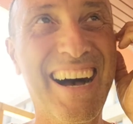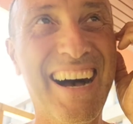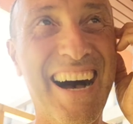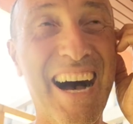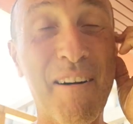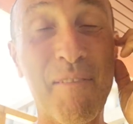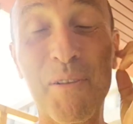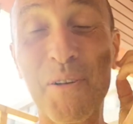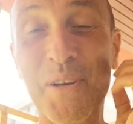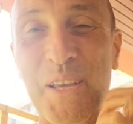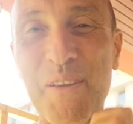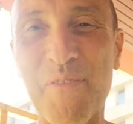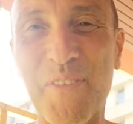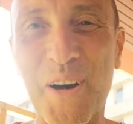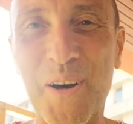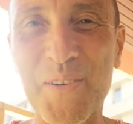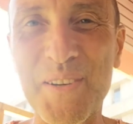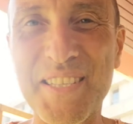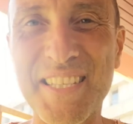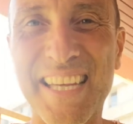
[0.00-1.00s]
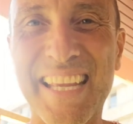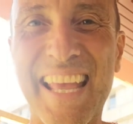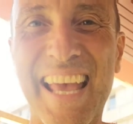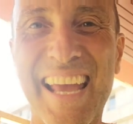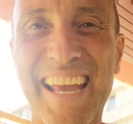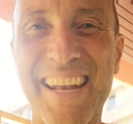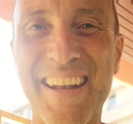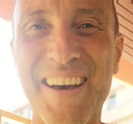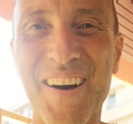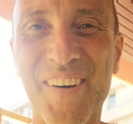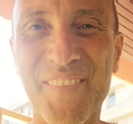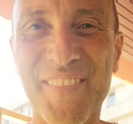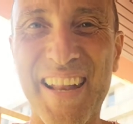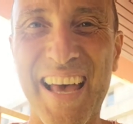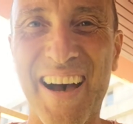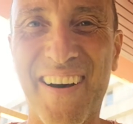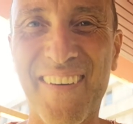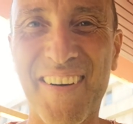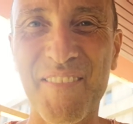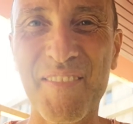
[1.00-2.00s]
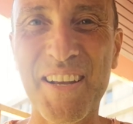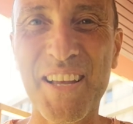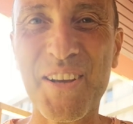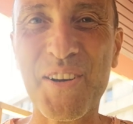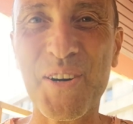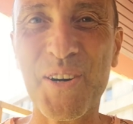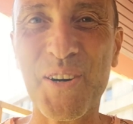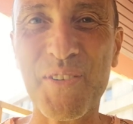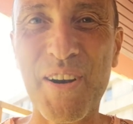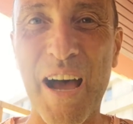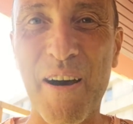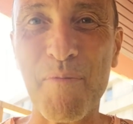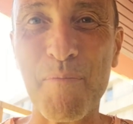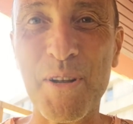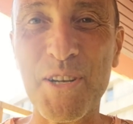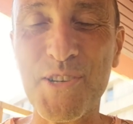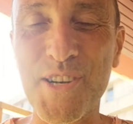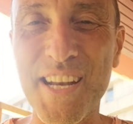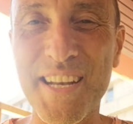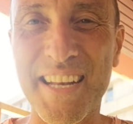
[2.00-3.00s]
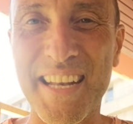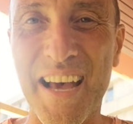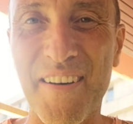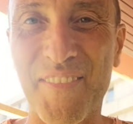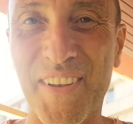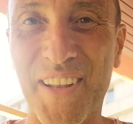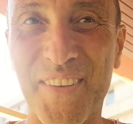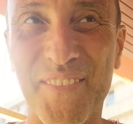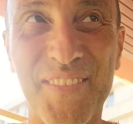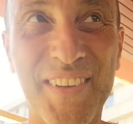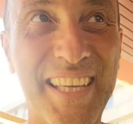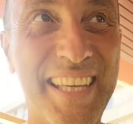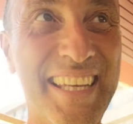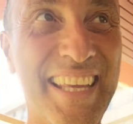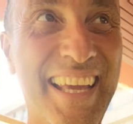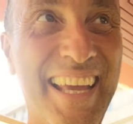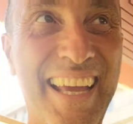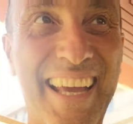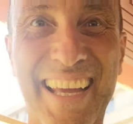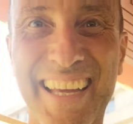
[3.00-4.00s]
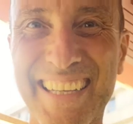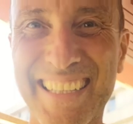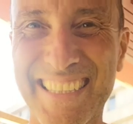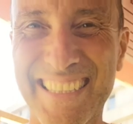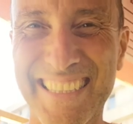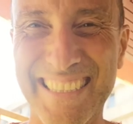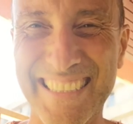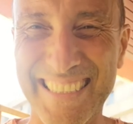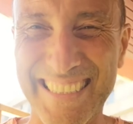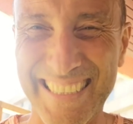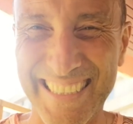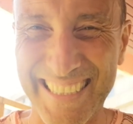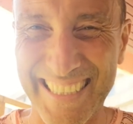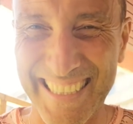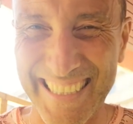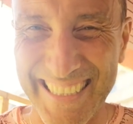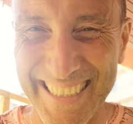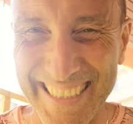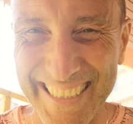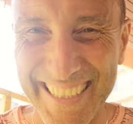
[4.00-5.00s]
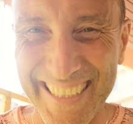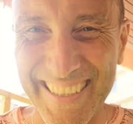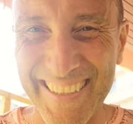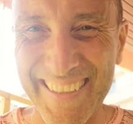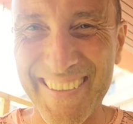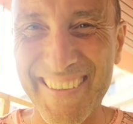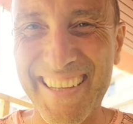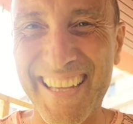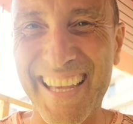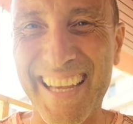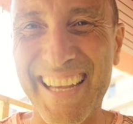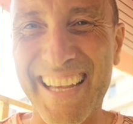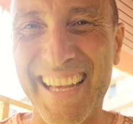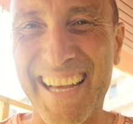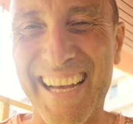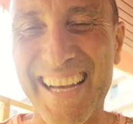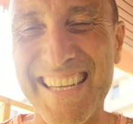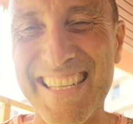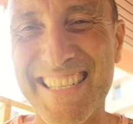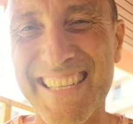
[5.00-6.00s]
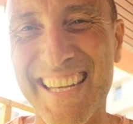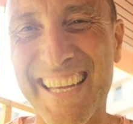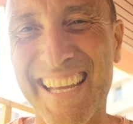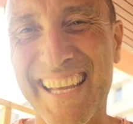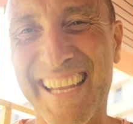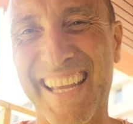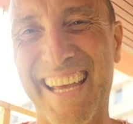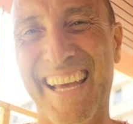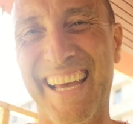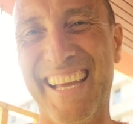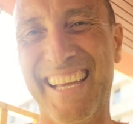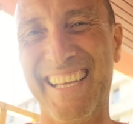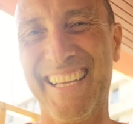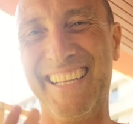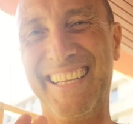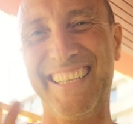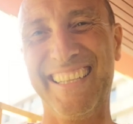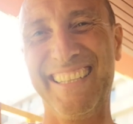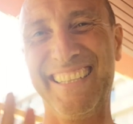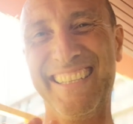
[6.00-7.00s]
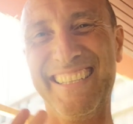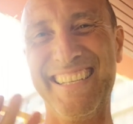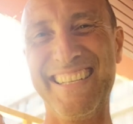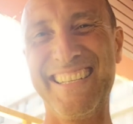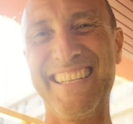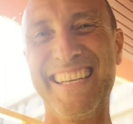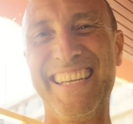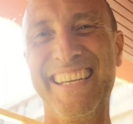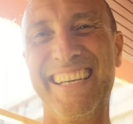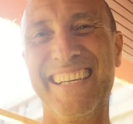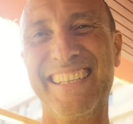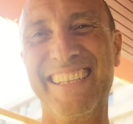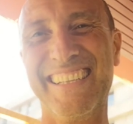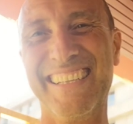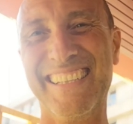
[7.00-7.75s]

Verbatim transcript: I'm looking forward to getting off now. I'm going to go around Madrid and have a lovely day. Okay, guys, take care. See ya.